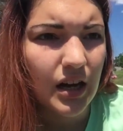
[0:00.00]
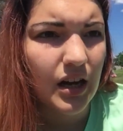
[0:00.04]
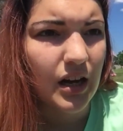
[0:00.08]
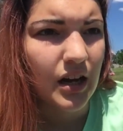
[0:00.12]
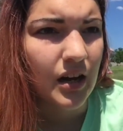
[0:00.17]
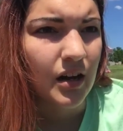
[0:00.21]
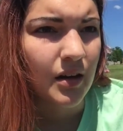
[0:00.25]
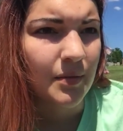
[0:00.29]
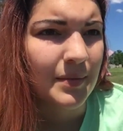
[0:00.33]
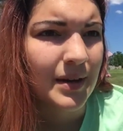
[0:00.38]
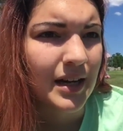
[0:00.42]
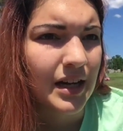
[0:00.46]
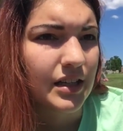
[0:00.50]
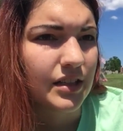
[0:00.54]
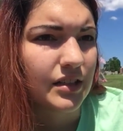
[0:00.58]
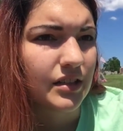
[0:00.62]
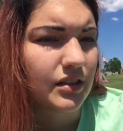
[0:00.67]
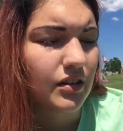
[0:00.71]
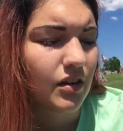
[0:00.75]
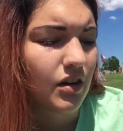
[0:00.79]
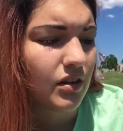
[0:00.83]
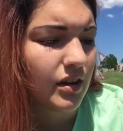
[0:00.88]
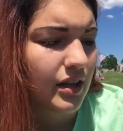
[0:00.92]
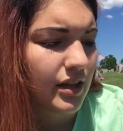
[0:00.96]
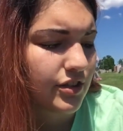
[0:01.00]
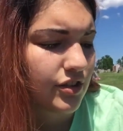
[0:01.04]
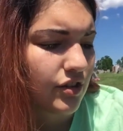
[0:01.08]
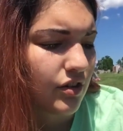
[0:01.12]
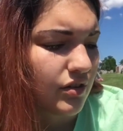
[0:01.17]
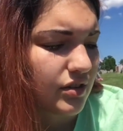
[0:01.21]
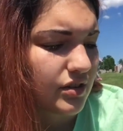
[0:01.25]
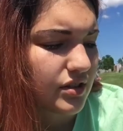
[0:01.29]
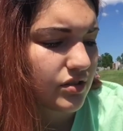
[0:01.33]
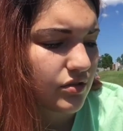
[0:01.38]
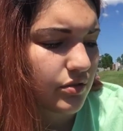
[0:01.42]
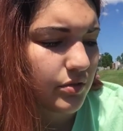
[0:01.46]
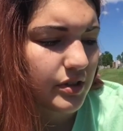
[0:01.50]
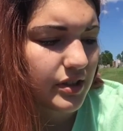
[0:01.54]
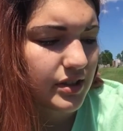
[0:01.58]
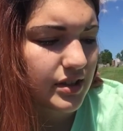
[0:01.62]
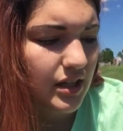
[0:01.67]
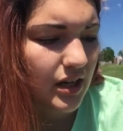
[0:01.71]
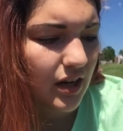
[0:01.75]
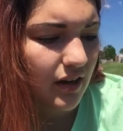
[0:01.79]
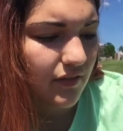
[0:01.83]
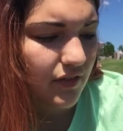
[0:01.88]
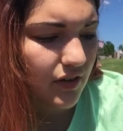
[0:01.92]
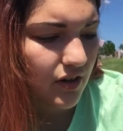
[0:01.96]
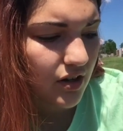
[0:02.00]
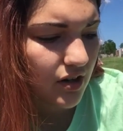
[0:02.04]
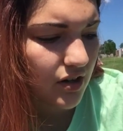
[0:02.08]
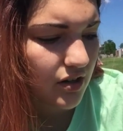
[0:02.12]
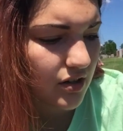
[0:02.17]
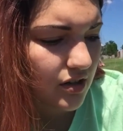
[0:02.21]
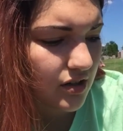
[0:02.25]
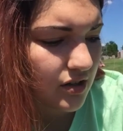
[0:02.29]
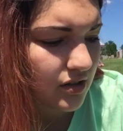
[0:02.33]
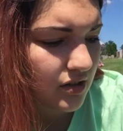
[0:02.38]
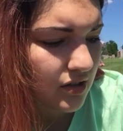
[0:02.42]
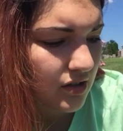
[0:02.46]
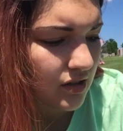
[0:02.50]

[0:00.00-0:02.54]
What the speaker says: All I know is stories that I've heard.